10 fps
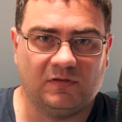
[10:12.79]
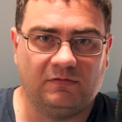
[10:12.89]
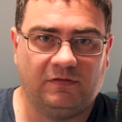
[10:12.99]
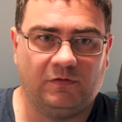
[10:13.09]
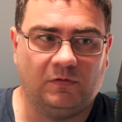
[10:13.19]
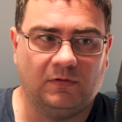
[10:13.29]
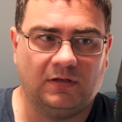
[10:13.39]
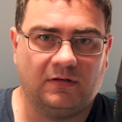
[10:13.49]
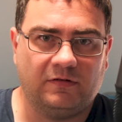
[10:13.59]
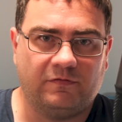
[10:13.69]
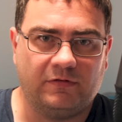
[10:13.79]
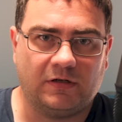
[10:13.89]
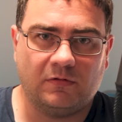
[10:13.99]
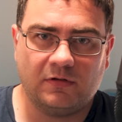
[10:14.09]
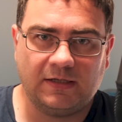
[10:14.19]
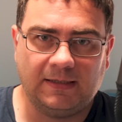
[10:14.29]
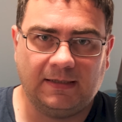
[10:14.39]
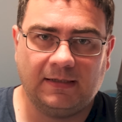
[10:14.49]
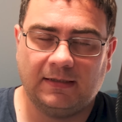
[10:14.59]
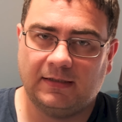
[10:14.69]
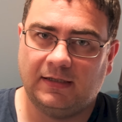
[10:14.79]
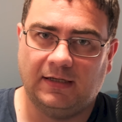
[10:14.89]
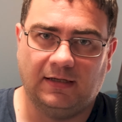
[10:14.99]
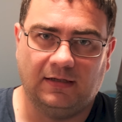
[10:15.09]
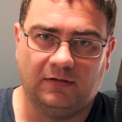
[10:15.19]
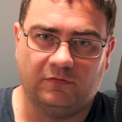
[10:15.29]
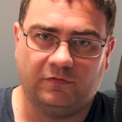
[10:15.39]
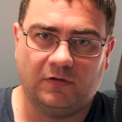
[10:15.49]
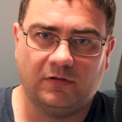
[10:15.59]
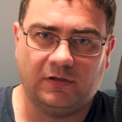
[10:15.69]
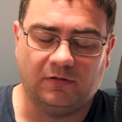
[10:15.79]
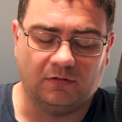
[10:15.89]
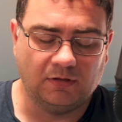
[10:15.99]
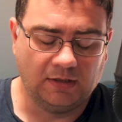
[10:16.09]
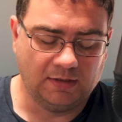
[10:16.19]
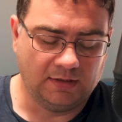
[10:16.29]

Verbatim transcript: so if you do a lot of recording uh, of audio